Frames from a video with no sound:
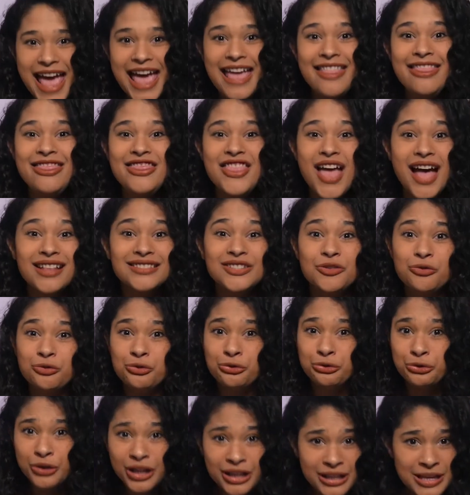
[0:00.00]
And that's a
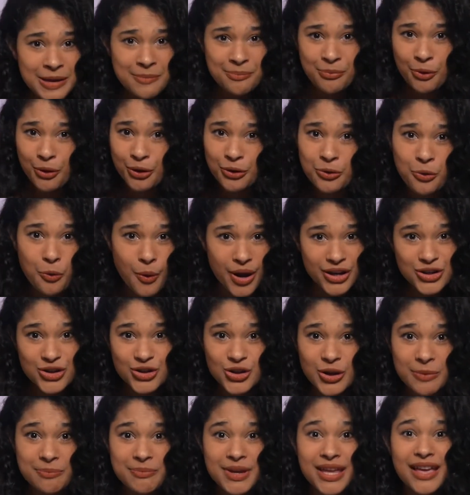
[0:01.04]
really important
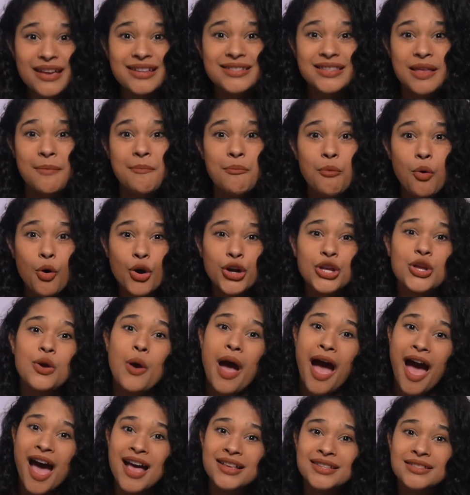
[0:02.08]
question because the more you
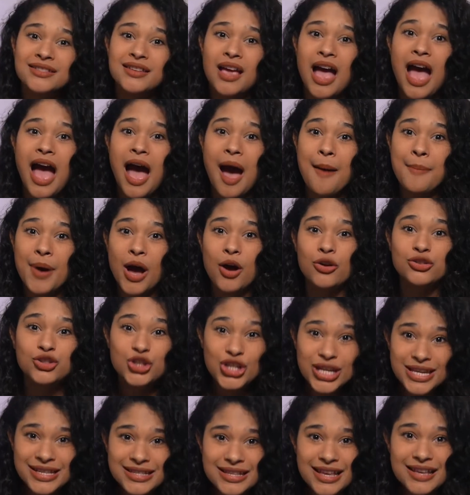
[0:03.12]
ask about
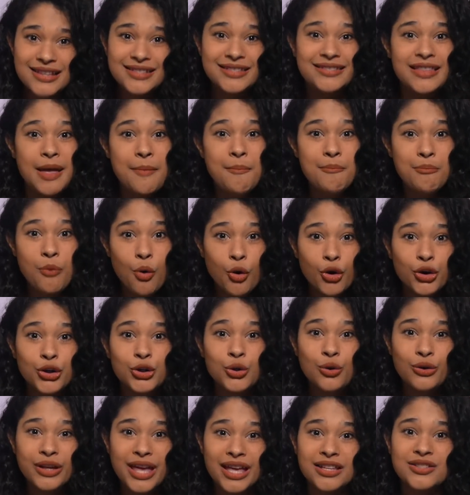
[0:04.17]
Jesus, the more
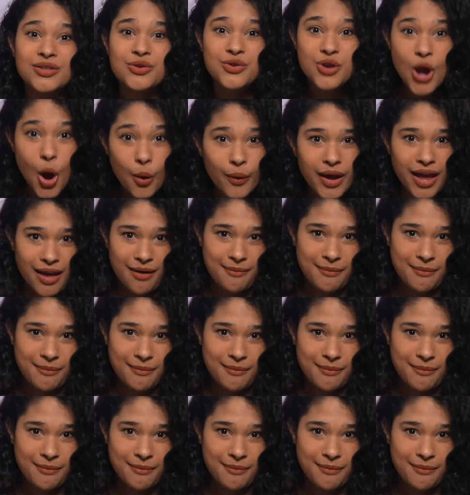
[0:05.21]
you'll get to know him.